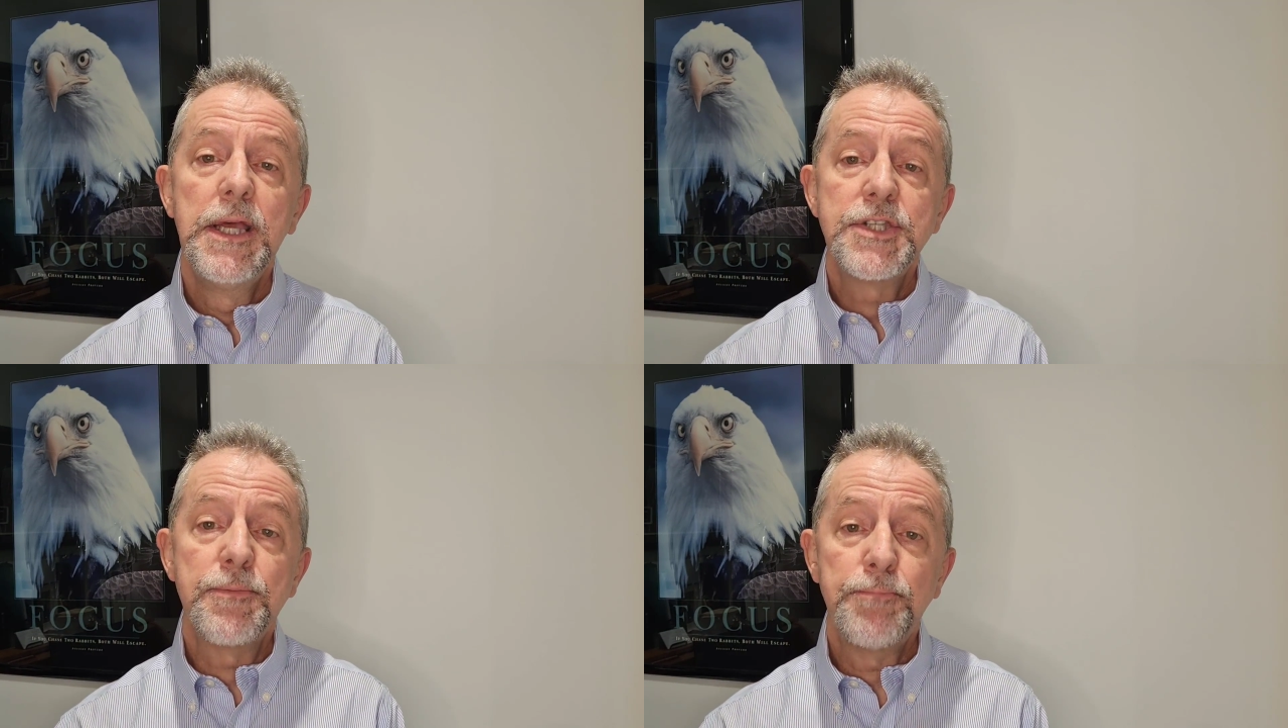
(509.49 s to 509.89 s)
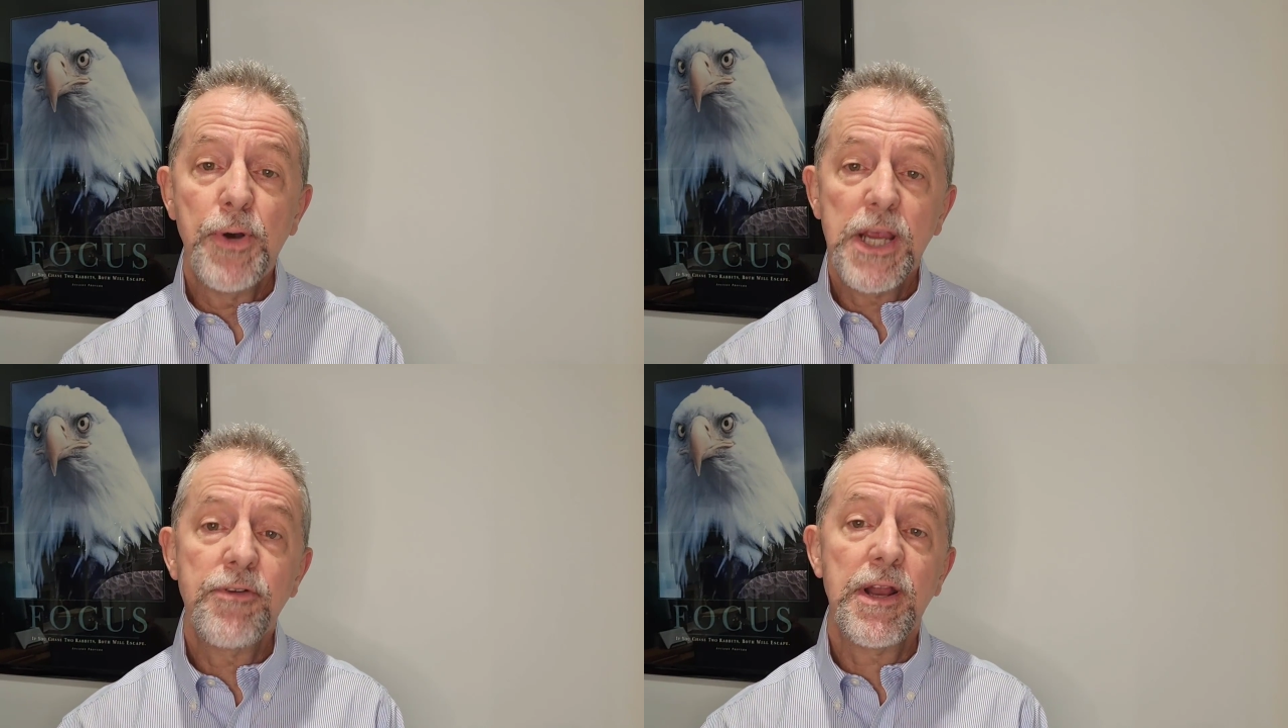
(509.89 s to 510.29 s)
So
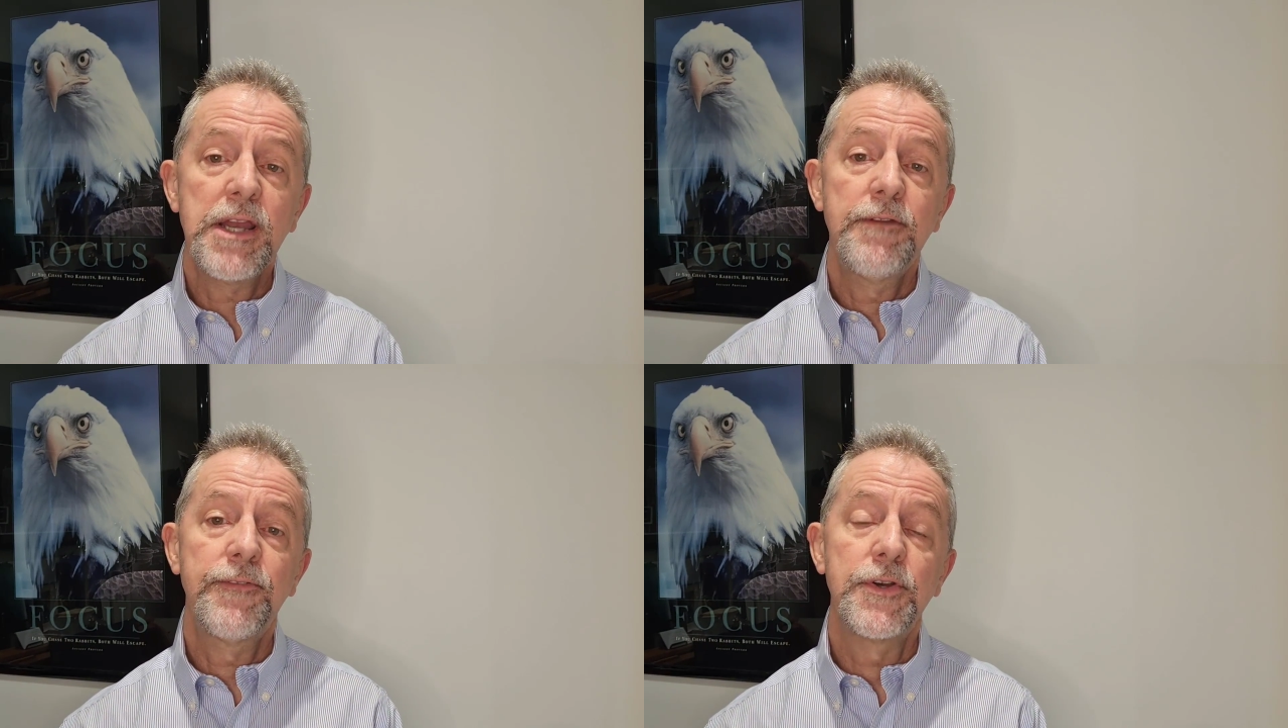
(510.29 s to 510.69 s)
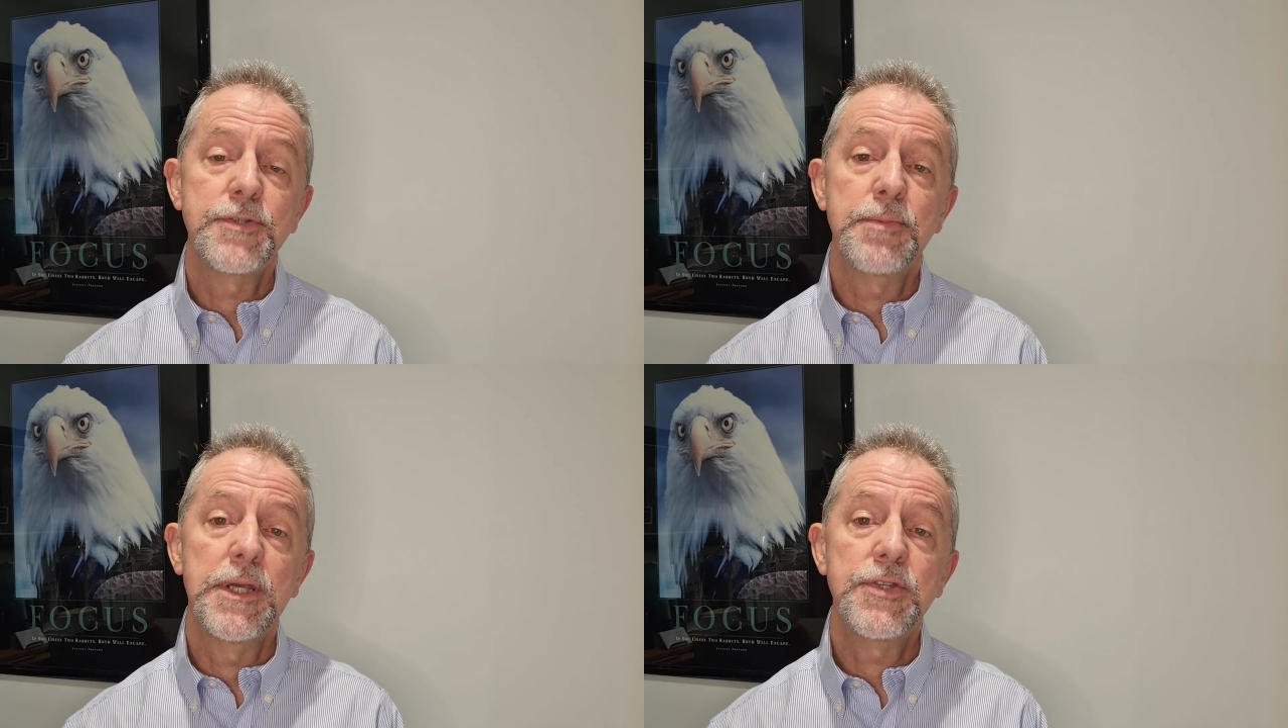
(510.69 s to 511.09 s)
buy correctly in the
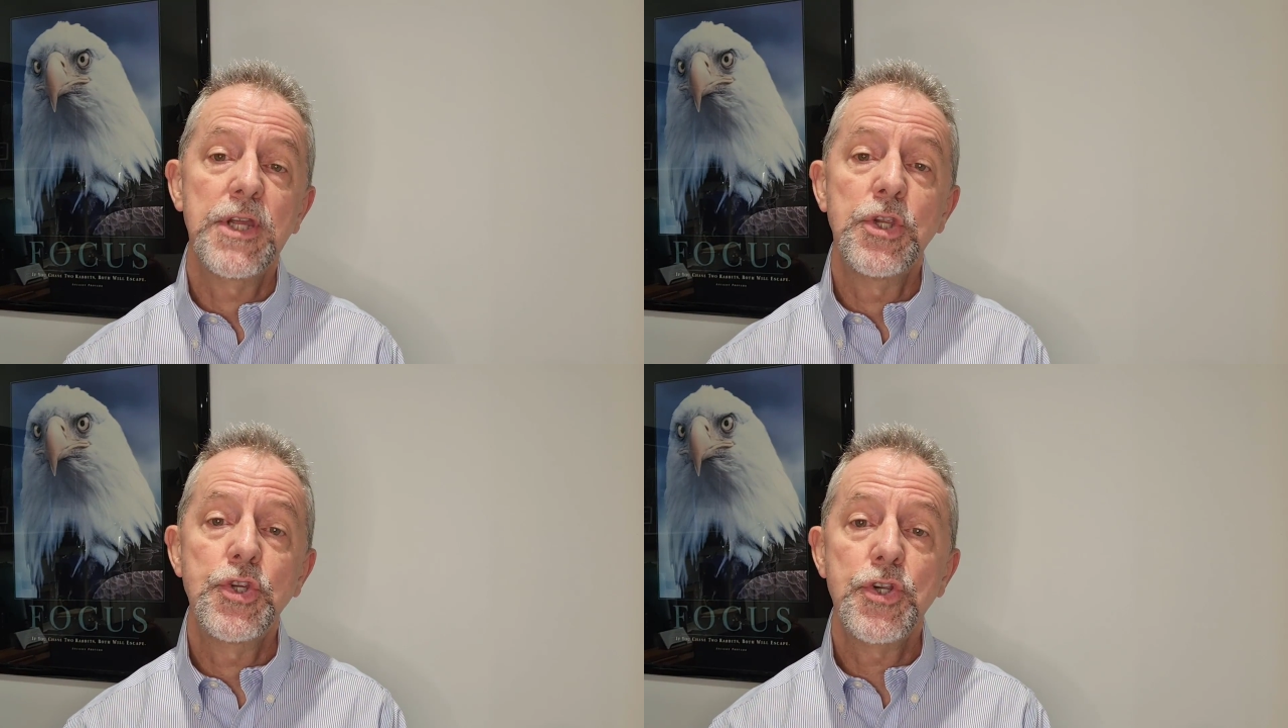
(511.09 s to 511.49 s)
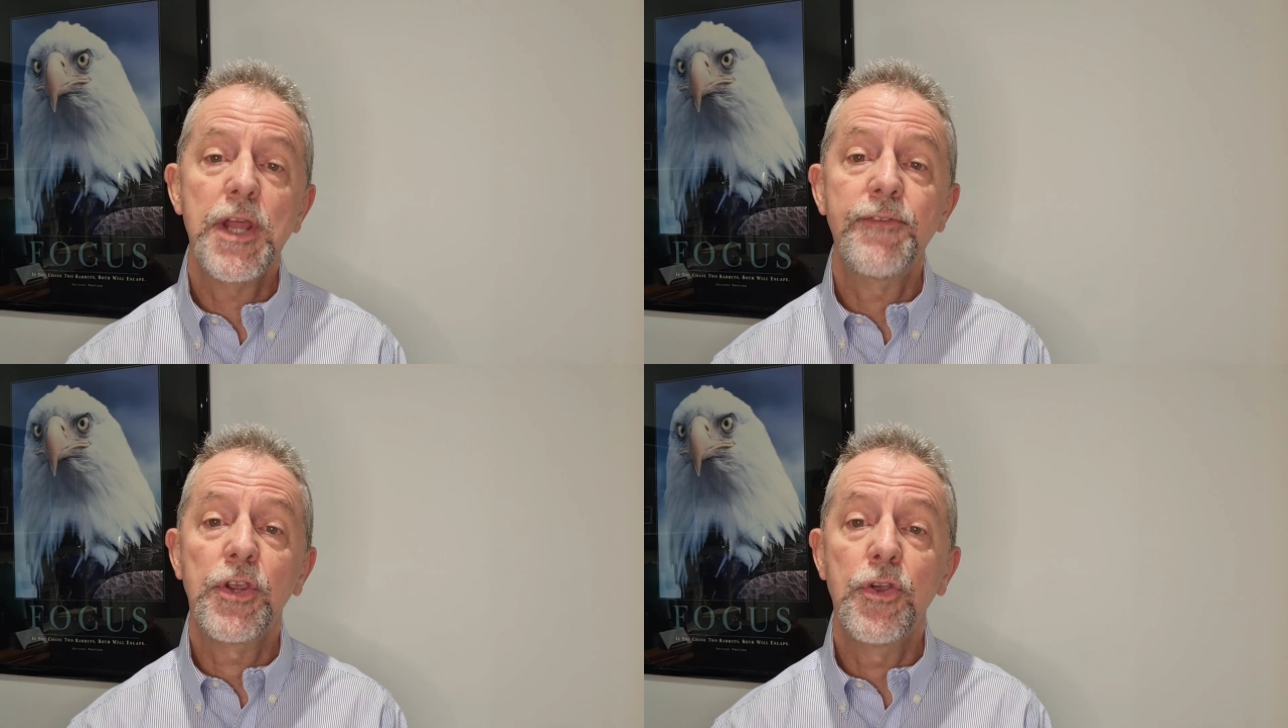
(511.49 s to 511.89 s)
first place and you should
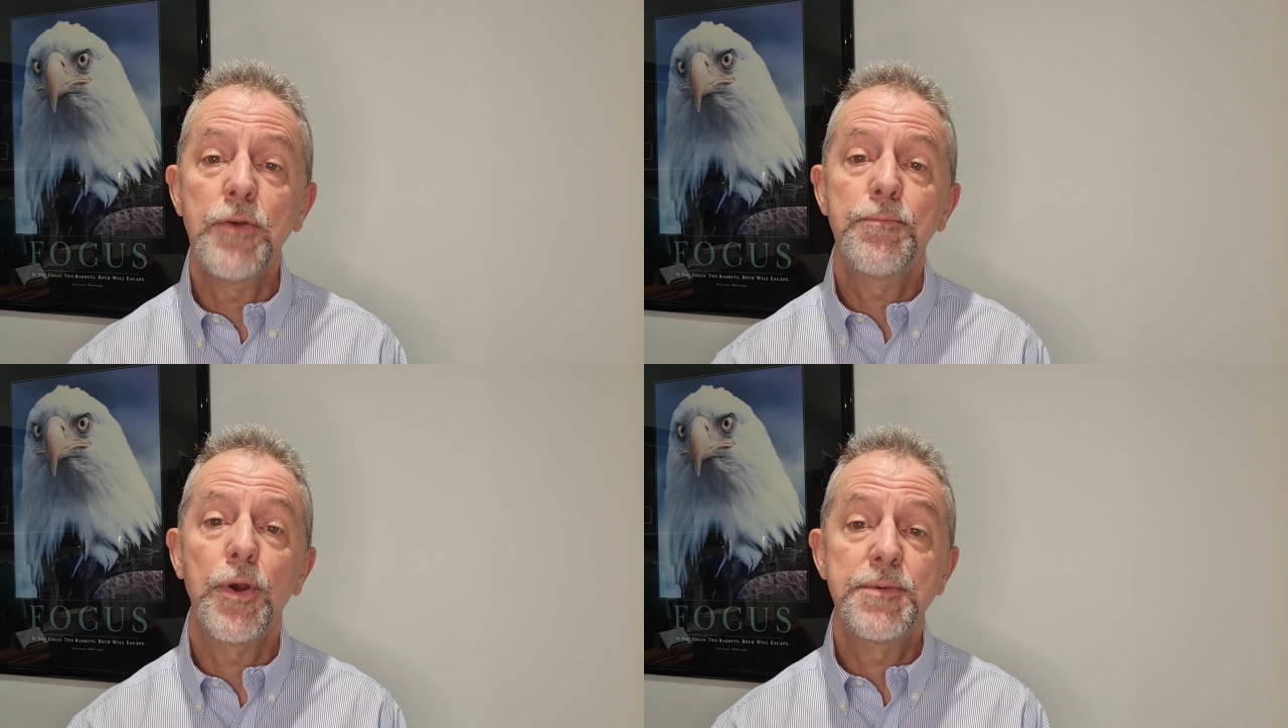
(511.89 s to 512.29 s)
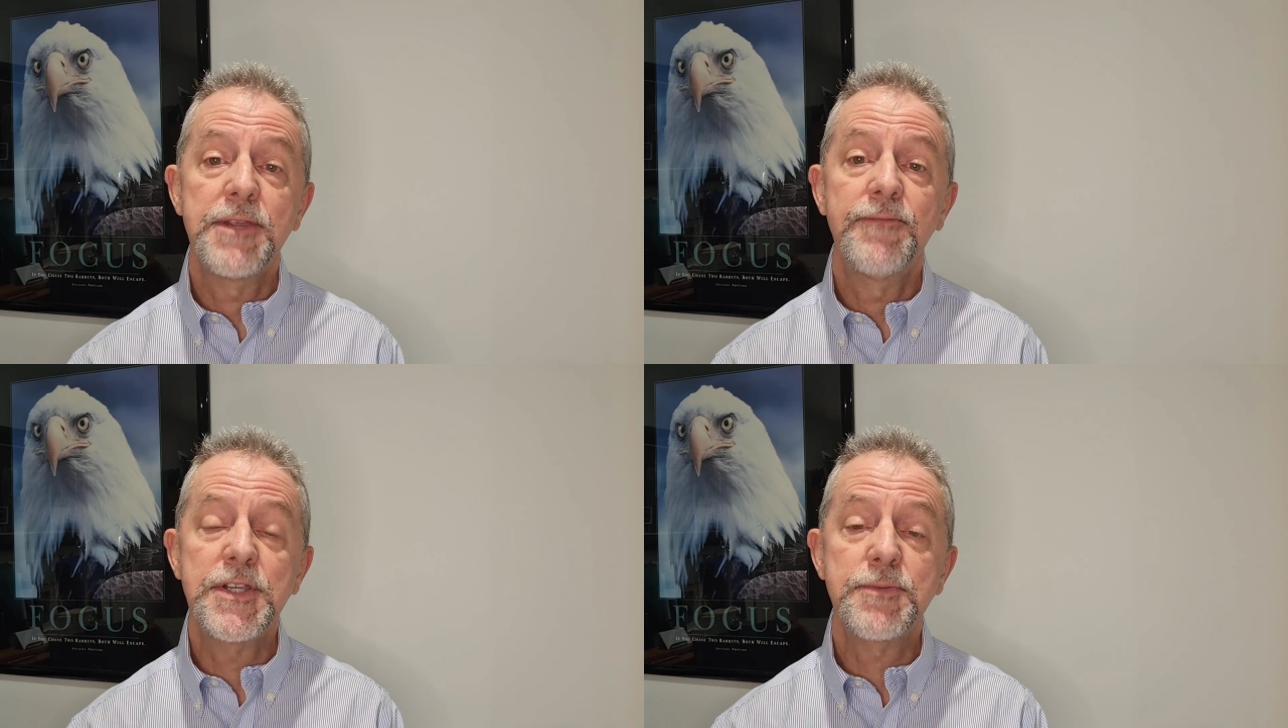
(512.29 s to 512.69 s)
have a good
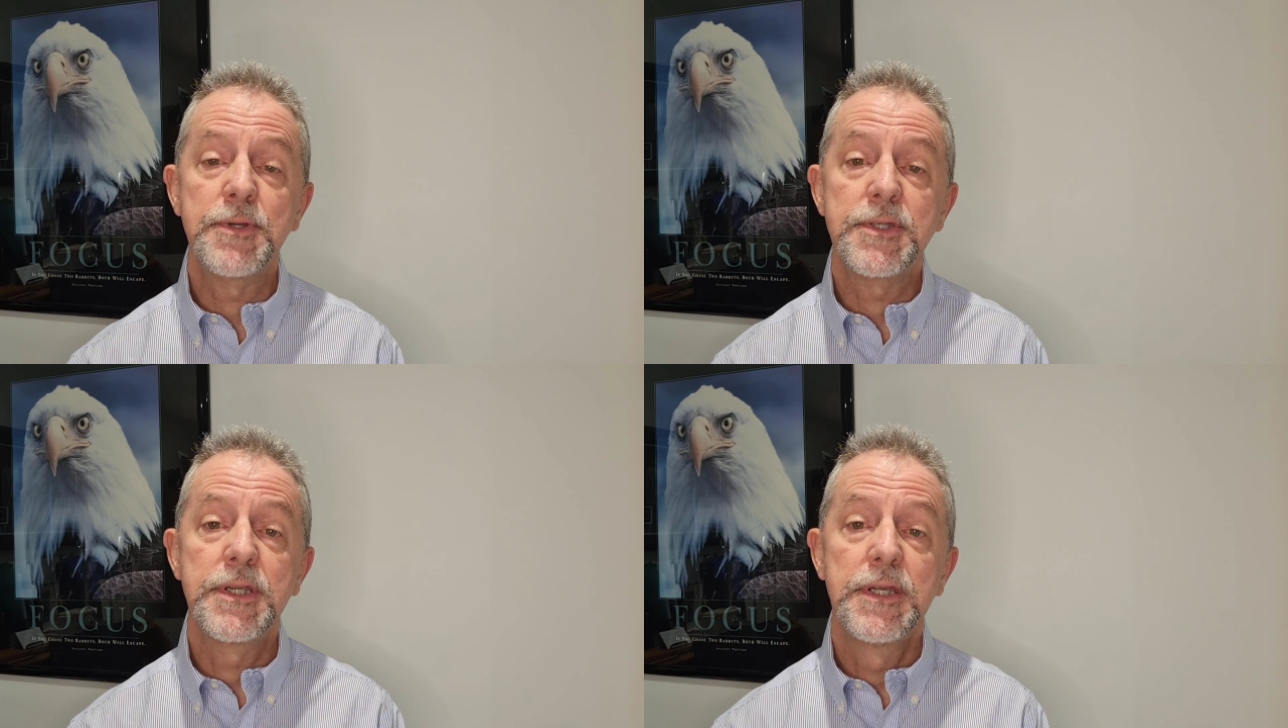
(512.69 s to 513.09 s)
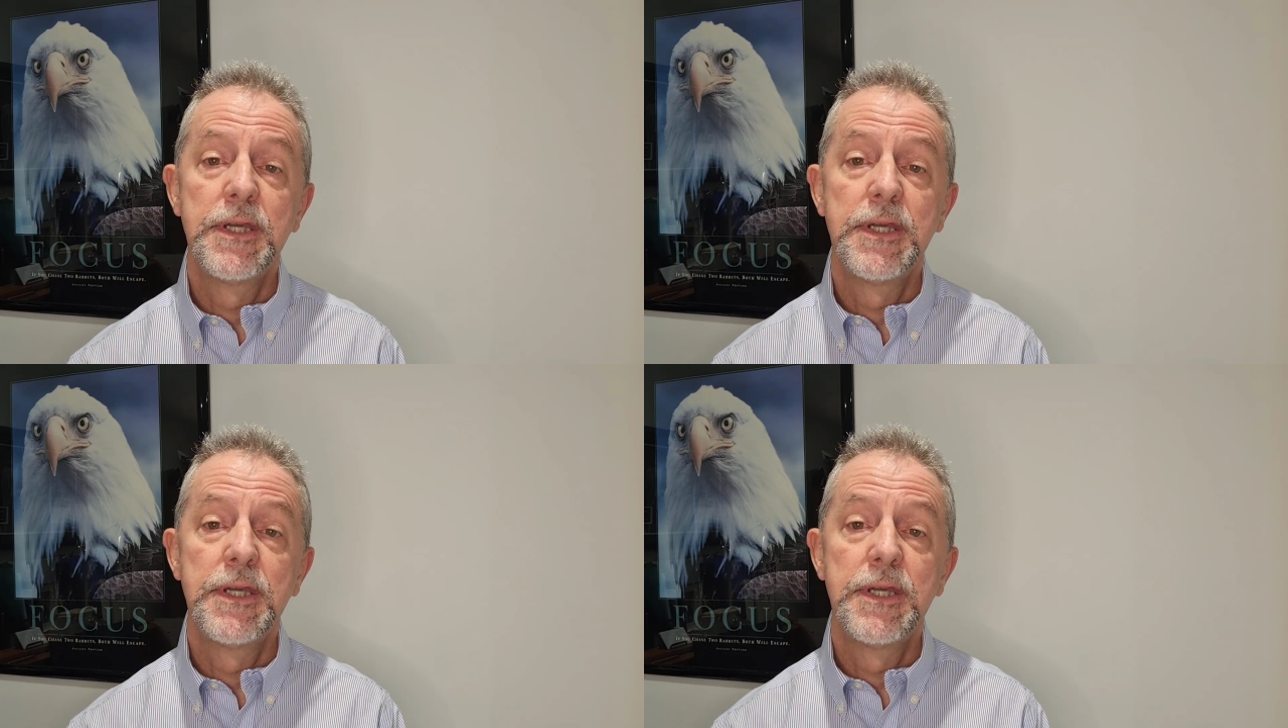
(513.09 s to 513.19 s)
property investment.